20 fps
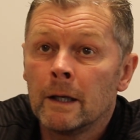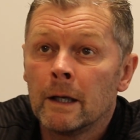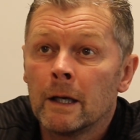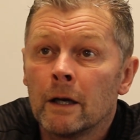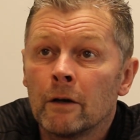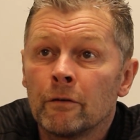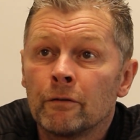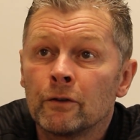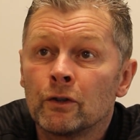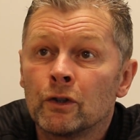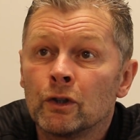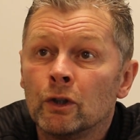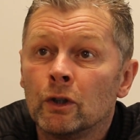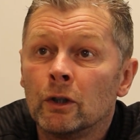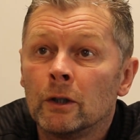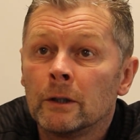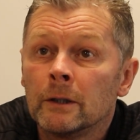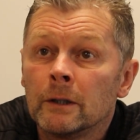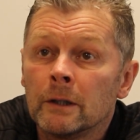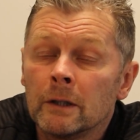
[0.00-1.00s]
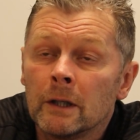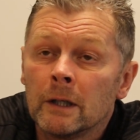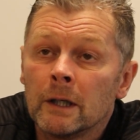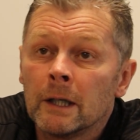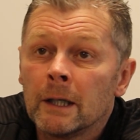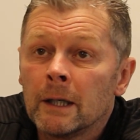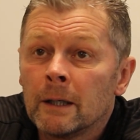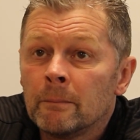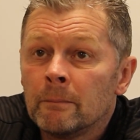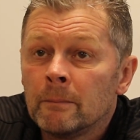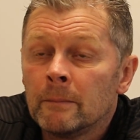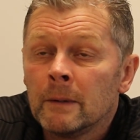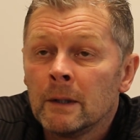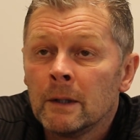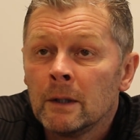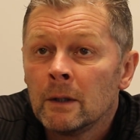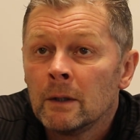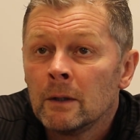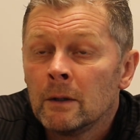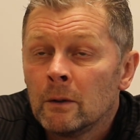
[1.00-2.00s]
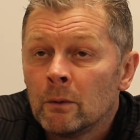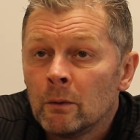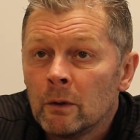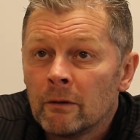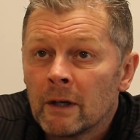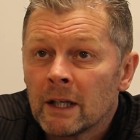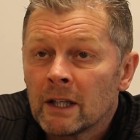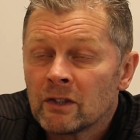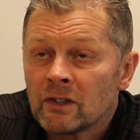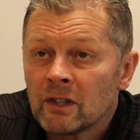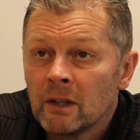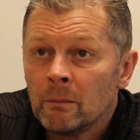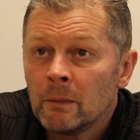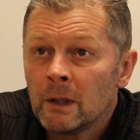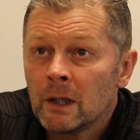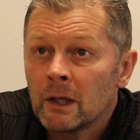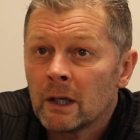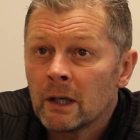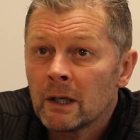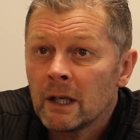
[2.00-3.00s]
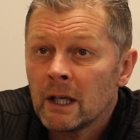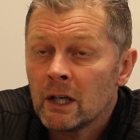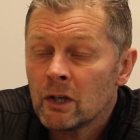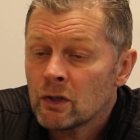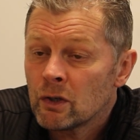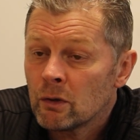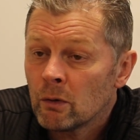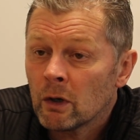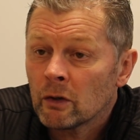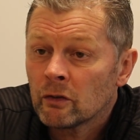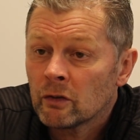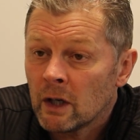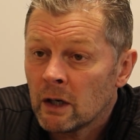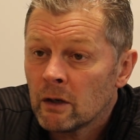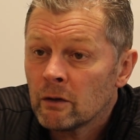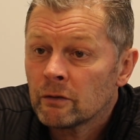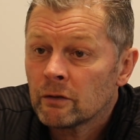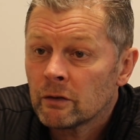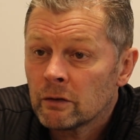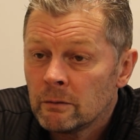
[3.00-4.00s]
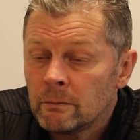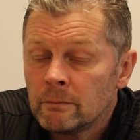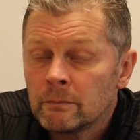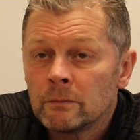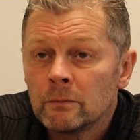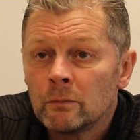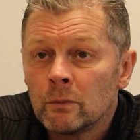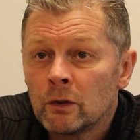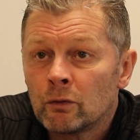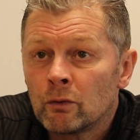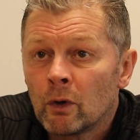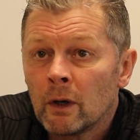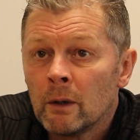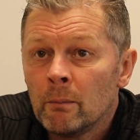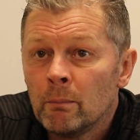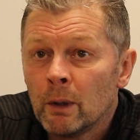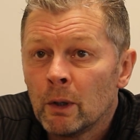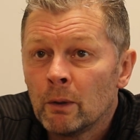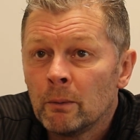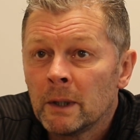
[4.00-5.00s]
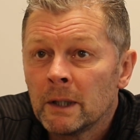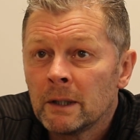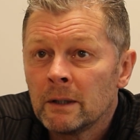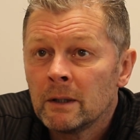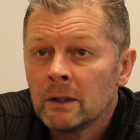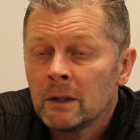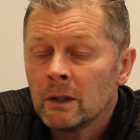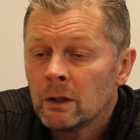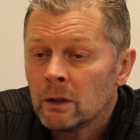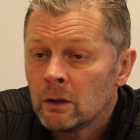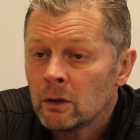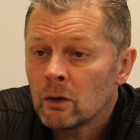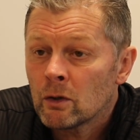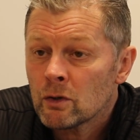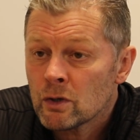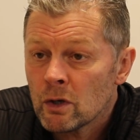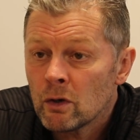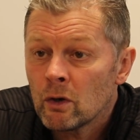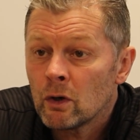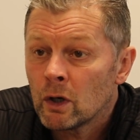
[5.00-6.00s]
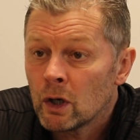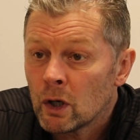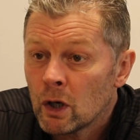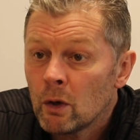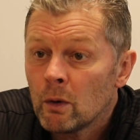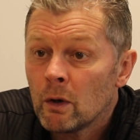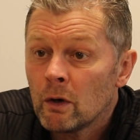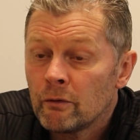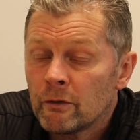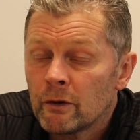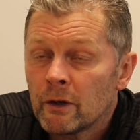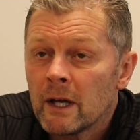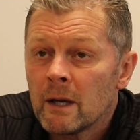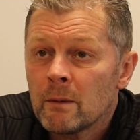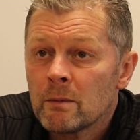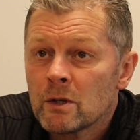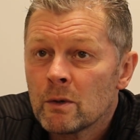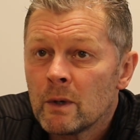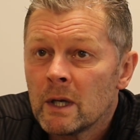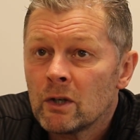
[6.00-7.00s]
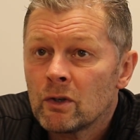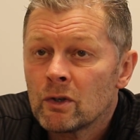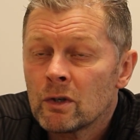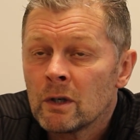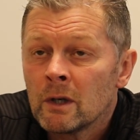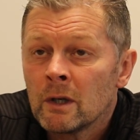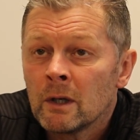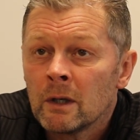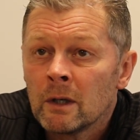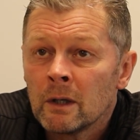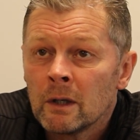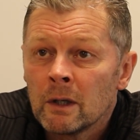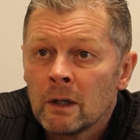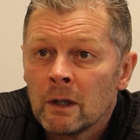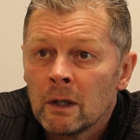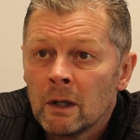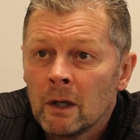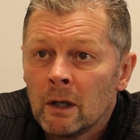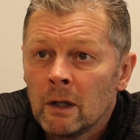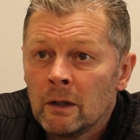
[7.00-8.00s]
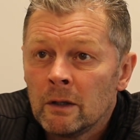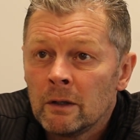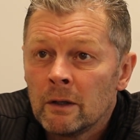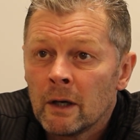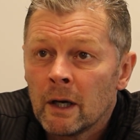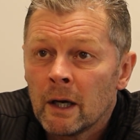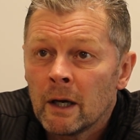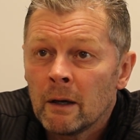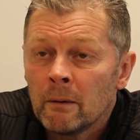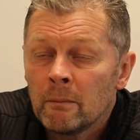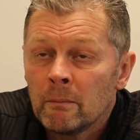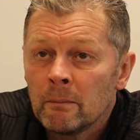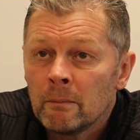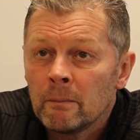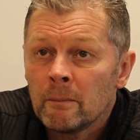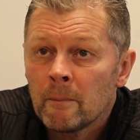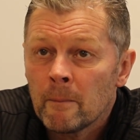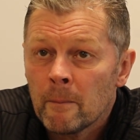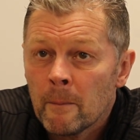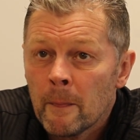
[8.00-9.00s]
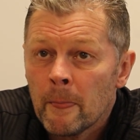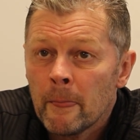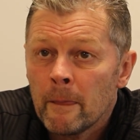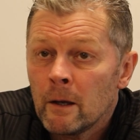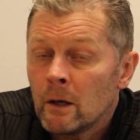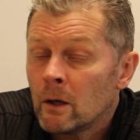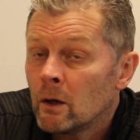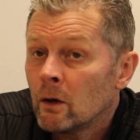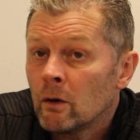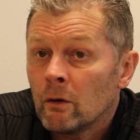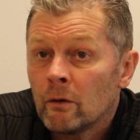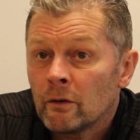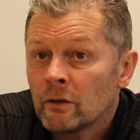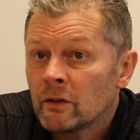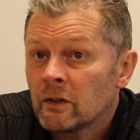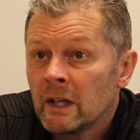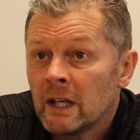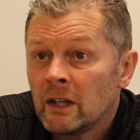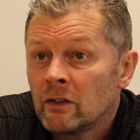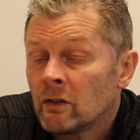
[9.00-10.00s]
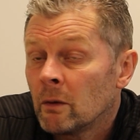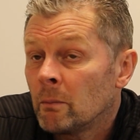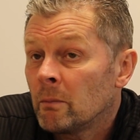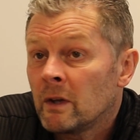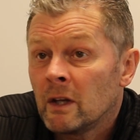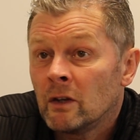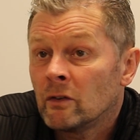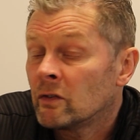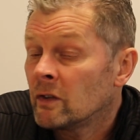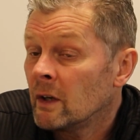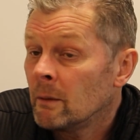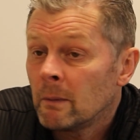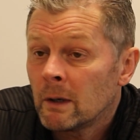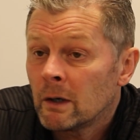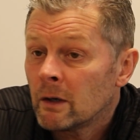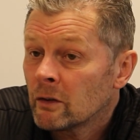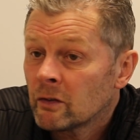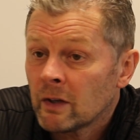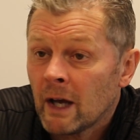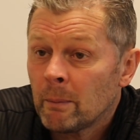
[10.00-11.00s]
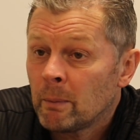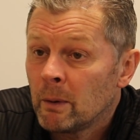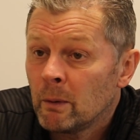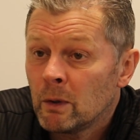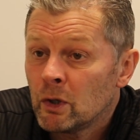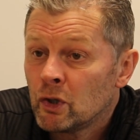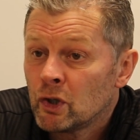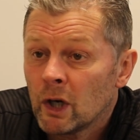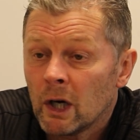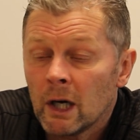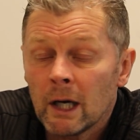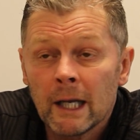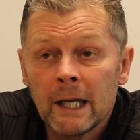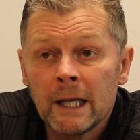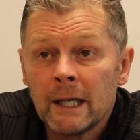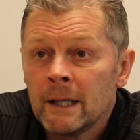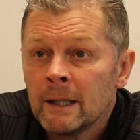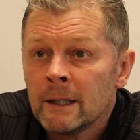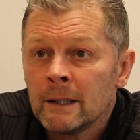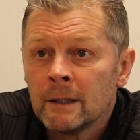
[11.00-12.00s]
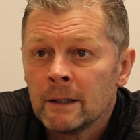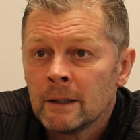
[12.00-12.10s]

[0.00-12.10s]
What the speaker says: Yeah, for sure. We've had a similar issue ourselves with Ryan Bowman not so long ago over at Ipswich. And, you know, obviously something similar has happened with Charlie,